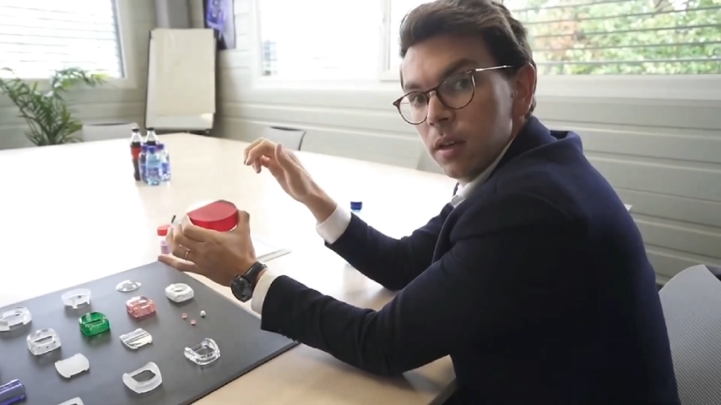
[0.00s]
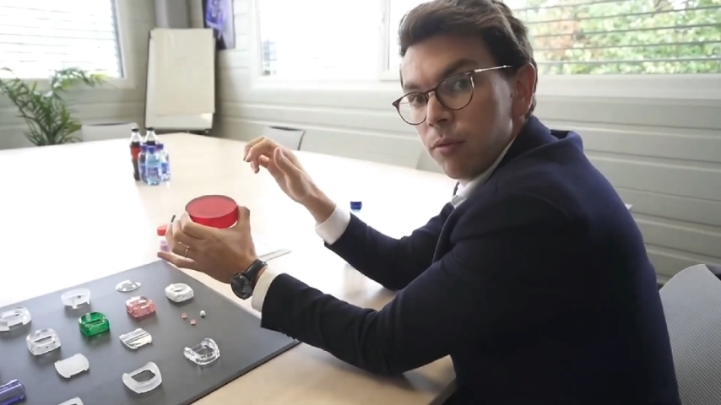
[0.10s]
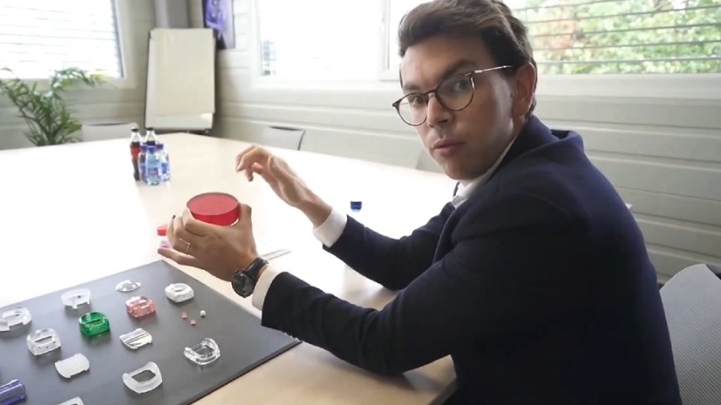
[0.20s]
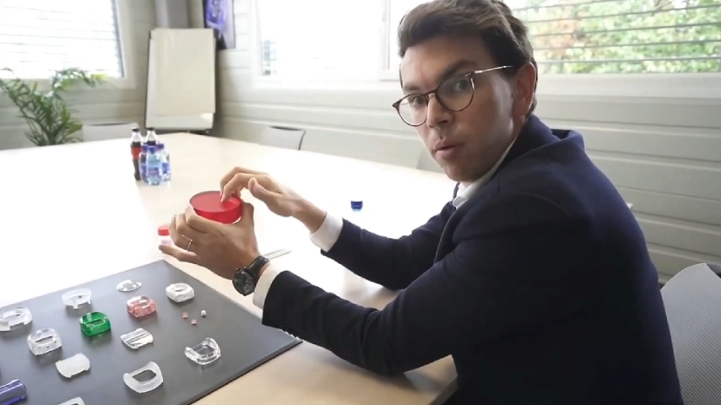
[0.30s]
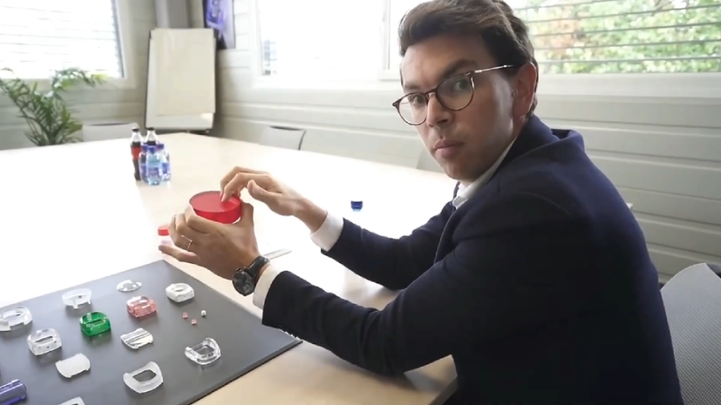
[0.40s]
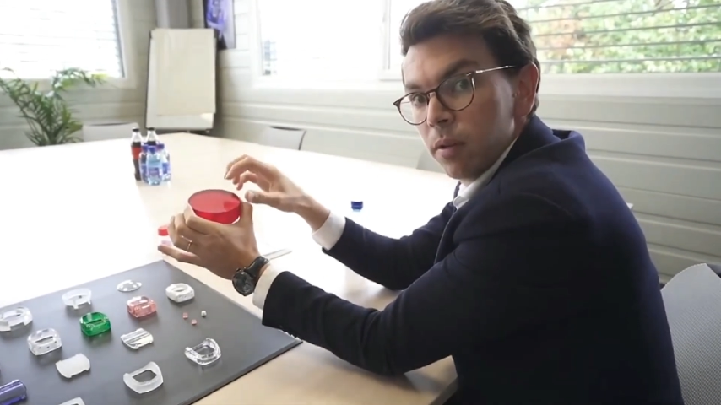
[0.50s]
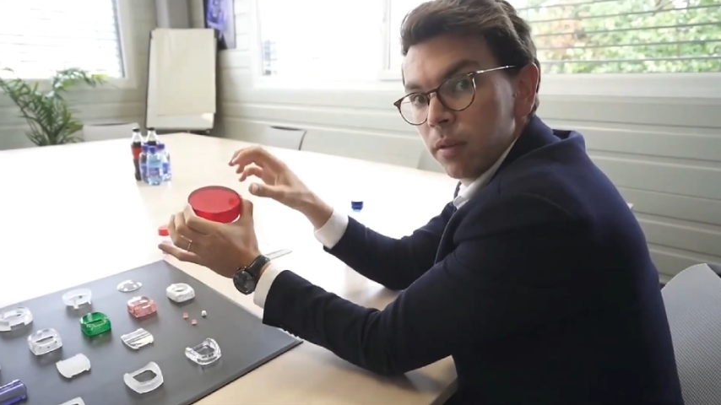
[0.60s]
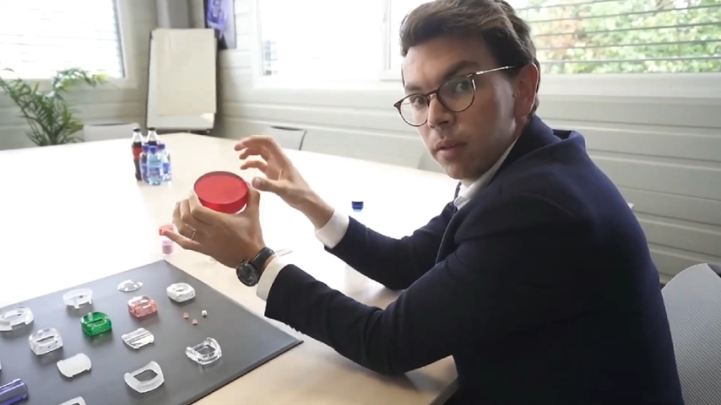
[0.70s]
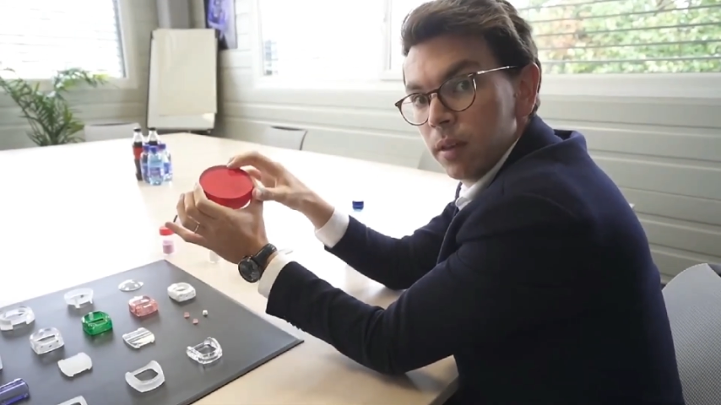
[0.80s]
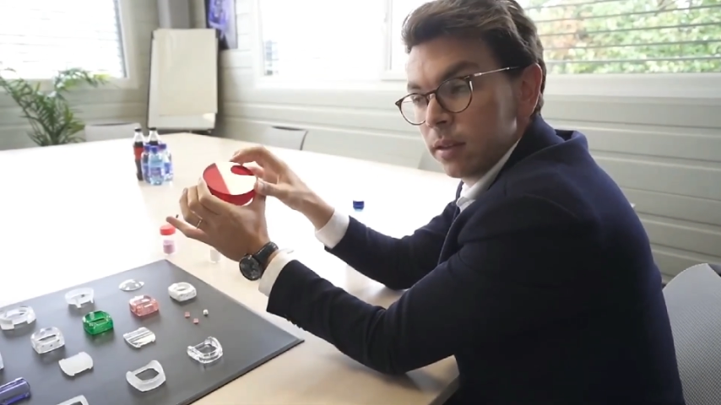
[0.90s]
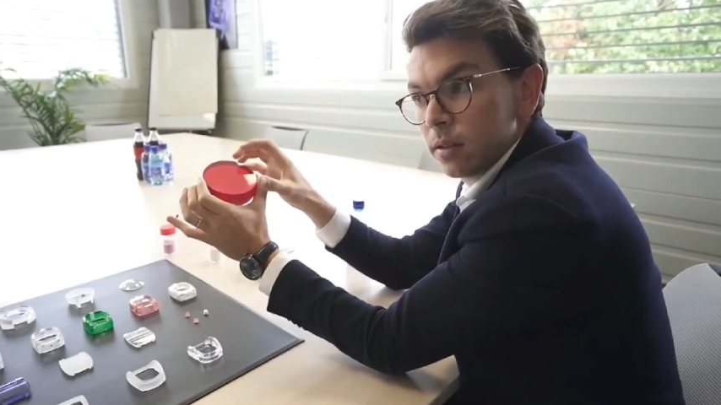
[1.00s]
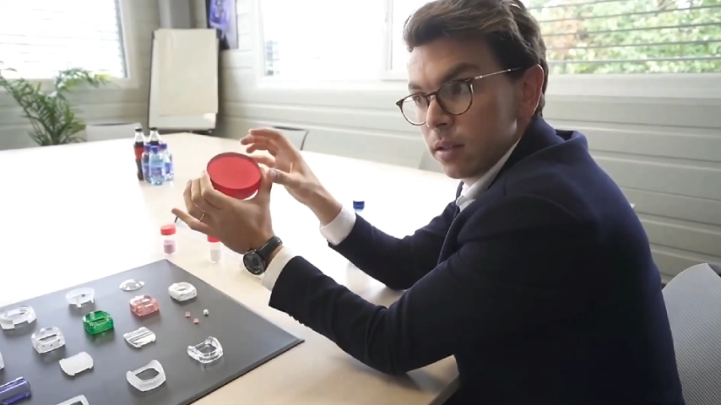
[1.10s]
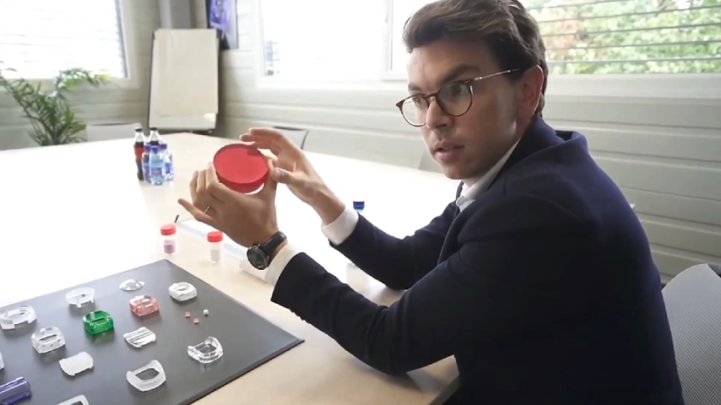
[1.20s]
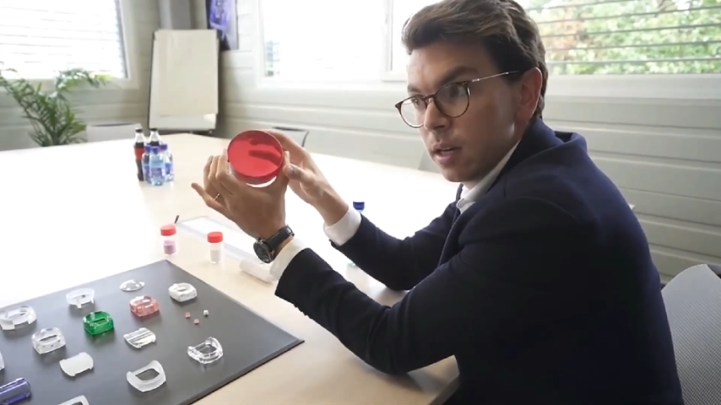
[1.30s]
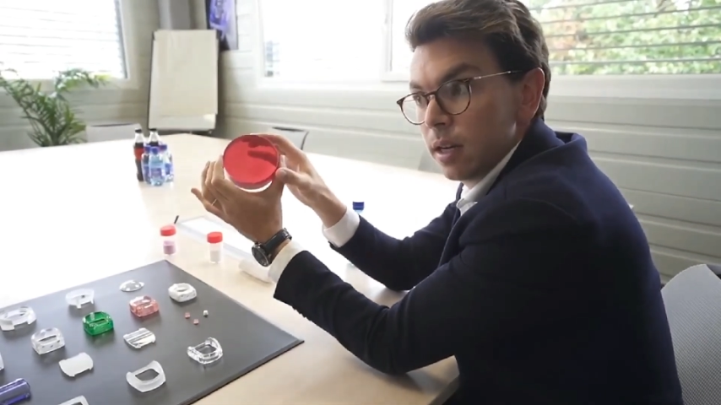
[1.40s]
from that
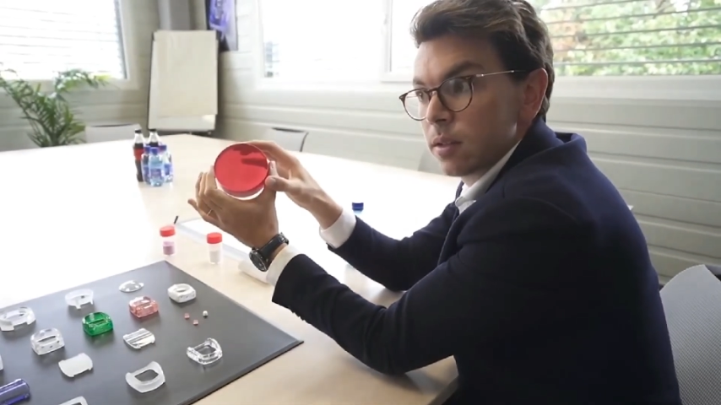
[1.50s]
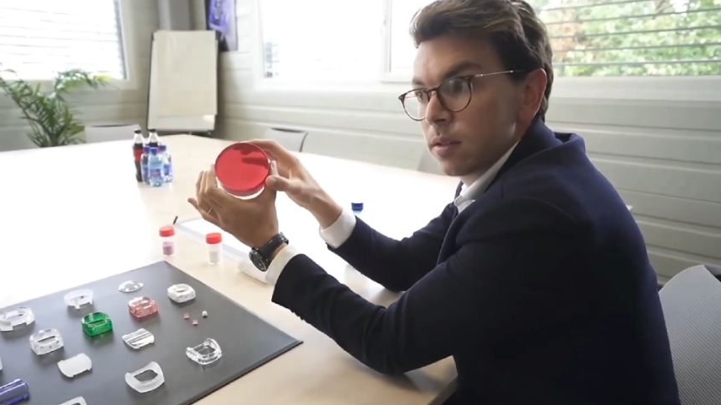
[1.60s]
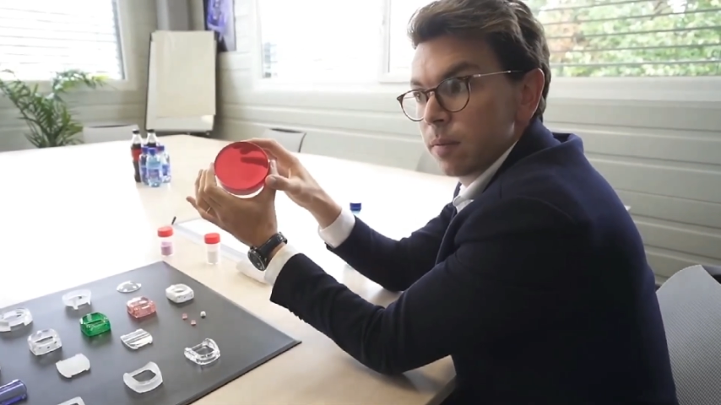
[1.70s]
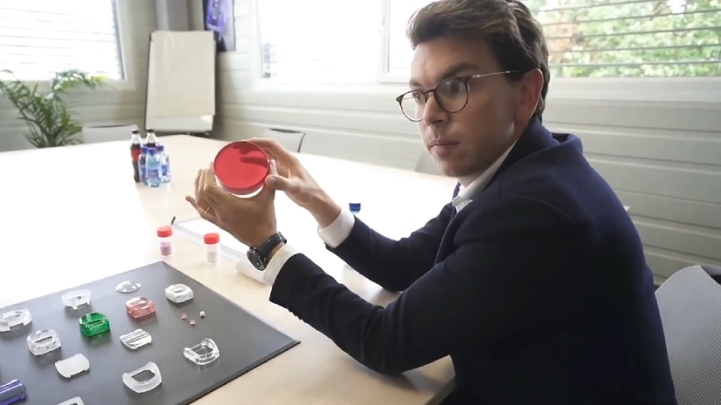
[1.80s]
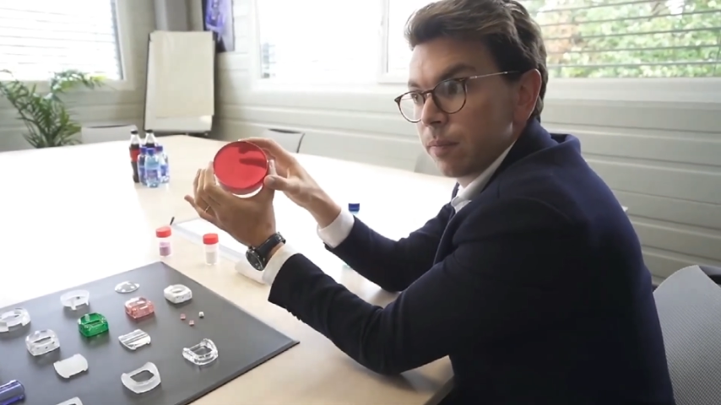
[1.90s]
slice.